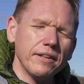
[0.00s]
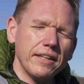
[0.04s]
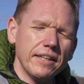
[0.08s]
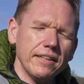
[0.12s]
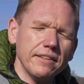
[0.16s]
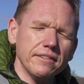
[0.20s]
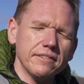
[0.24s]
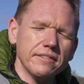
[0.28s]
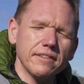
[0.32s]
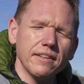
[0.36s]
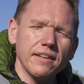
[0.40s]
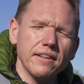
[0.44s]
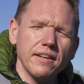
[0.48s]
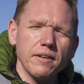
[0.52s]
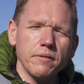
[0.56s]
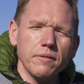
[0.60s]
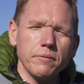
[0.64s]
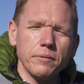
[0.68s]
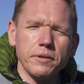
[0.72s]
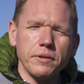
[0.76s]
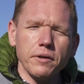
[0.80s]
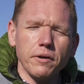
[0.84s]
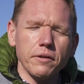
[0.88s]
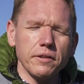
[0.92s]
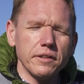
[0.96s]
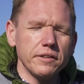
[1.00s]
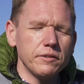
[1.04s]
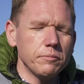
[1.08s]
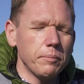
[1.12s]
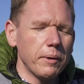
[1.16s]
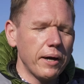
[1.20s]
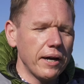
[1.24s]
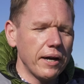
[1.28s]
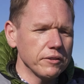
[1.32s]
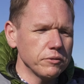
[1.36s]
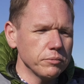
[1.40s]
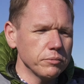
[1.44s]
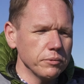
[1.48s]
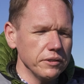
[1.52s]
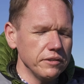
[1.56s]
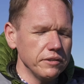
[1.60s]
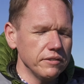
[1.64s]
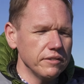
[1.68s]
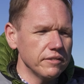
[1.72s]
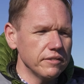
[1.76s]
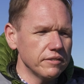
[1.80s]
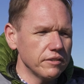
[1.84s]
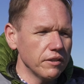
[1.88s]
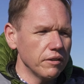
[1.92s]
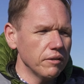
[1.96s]
is with all these boxwoods.
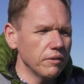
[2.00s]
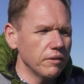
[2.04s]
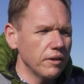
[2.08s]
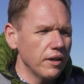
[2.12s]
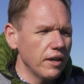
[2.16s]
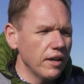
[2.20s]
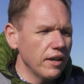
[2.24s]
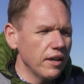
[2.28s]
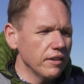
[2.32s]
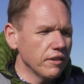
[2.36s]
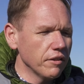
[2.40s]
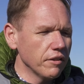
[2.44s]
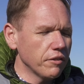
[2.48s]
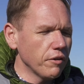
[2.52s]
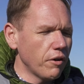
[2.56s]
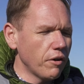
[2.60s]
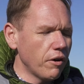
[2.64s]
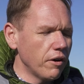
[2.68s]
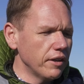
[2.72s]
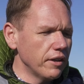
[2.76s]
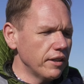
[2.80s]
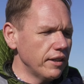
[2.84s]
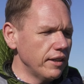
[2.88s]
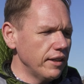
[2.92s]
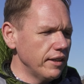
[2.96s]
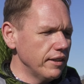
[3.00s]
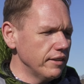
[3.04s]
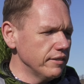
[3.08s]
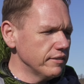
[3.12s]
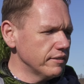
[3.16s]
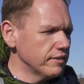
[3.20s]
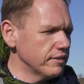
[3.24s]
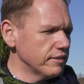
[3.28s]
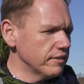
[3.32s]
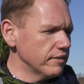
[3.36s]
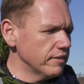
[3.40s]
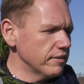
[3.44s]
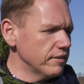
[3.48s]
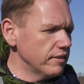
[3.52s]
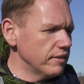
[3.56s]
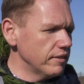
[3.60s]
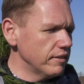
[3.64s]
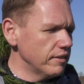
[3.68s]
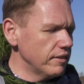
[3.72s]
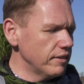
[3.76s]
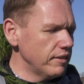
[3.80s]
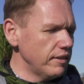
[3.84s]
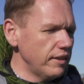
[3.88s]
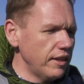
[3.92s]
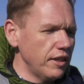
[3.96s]
So the thought is
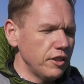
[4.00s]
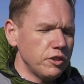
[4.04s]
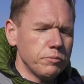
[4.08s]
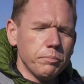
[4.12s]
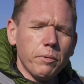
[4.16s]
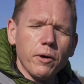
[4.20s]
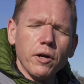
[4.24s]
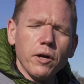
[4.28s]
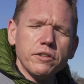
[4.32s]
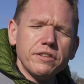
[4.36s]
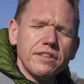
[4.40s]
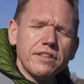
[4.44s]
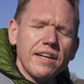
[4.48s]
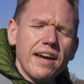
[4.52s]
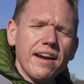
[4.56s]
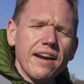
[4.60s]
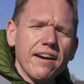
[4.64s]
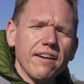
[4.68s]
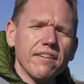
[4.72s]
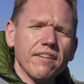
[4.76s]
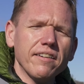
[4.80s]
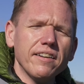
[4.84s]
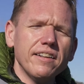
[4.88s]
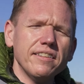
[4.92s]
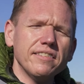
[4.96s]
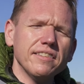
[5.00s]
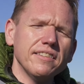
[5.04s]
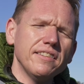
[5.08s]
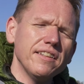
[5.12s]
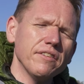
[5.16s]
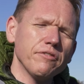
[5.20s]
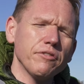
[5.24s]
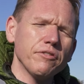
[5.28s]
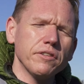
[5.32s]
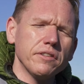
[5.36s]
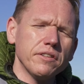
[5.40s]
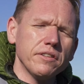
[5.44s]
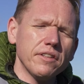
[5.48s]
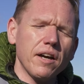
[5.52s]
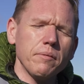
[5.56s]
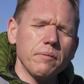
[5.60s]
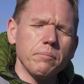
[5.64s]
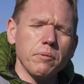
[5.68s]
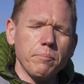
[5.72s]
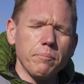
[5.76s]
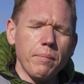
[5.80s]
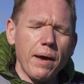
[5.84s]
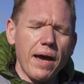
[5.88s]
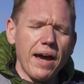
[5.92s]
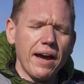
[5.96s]
each parterre is a different type
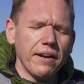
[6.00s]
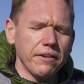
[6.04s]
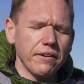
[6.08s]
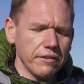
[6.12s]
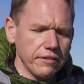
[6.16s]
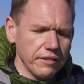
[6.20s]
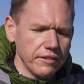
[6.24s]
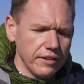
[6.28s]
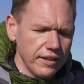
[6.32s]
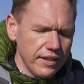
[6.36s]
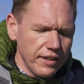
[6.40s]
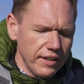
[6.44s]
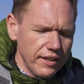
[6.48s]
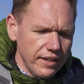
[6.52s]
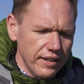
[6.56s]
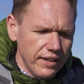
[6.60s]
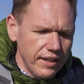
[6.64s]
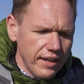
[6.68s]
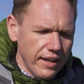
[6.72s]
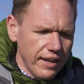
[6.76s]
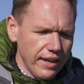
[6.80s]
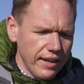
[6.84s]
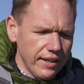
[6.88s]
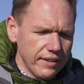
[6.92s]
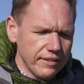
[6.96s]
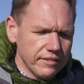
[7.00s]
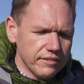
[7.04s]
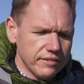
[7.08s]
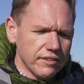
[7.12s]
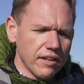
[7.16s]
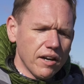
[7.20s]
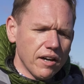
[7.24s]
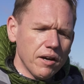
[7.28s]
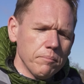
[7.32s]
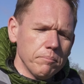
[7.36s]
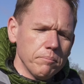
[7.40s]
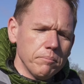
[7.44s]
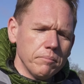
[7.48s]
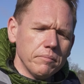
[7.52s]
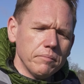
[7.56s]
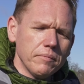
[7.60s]
of pattern, and some